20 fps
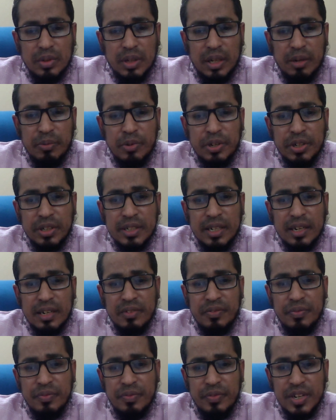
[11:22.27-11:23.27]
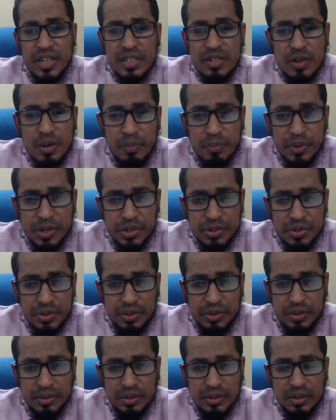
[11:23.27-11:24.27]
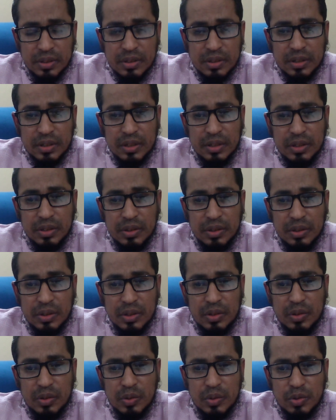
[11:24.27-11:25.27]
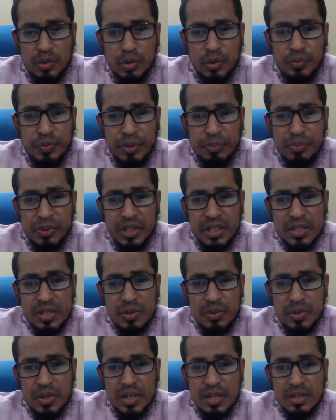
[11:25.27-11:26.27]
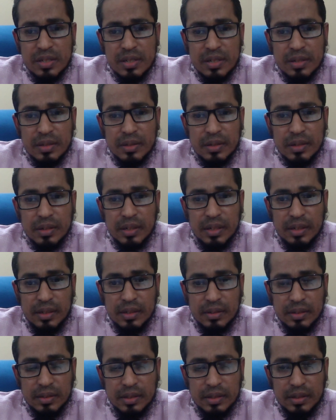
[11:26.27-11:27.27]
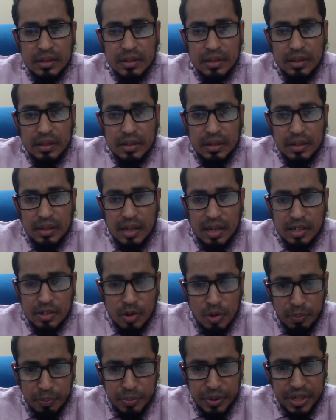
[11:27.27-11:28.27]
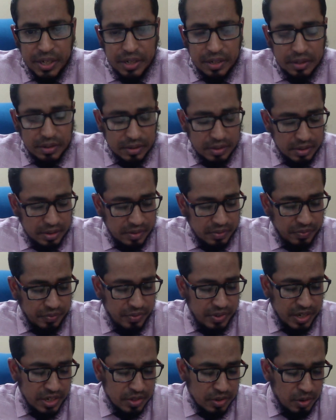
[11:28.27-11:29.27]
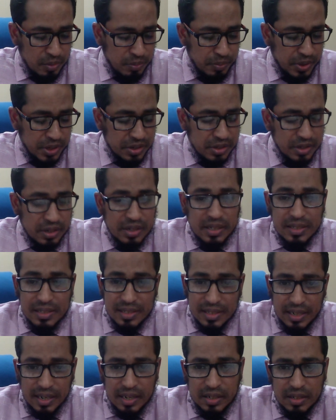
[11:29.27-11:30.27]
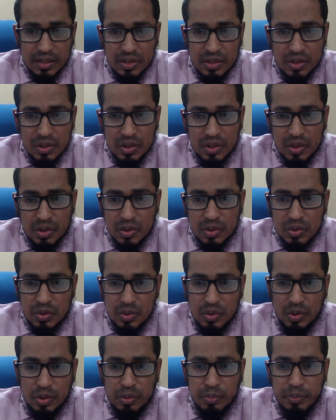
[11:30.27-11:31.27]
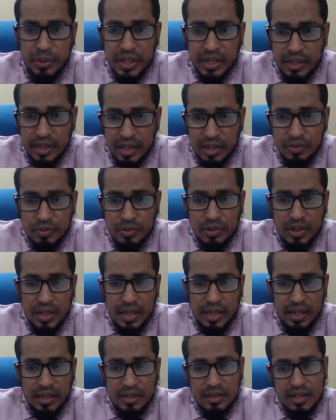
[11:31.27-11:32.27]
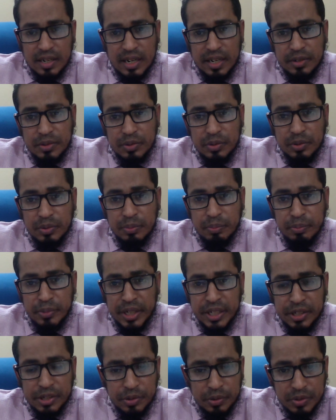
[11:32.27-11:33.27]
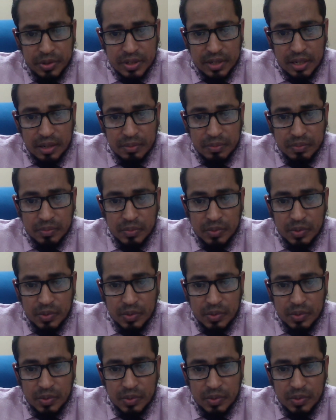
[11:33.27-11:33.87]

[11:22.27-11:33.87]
avoid the fierce competition. 250 students are competing. Fierce competition is there. So be careful and try to make yourself